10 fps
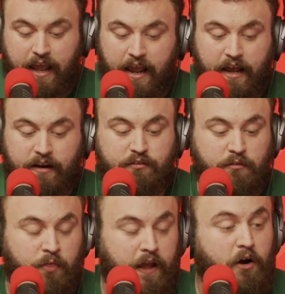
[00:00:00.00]
and
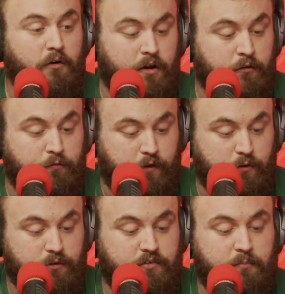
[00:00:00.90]
they're
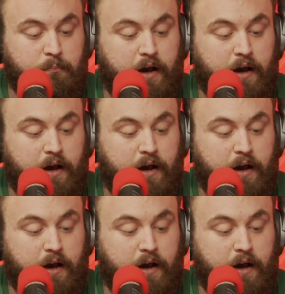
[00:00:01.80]
confused,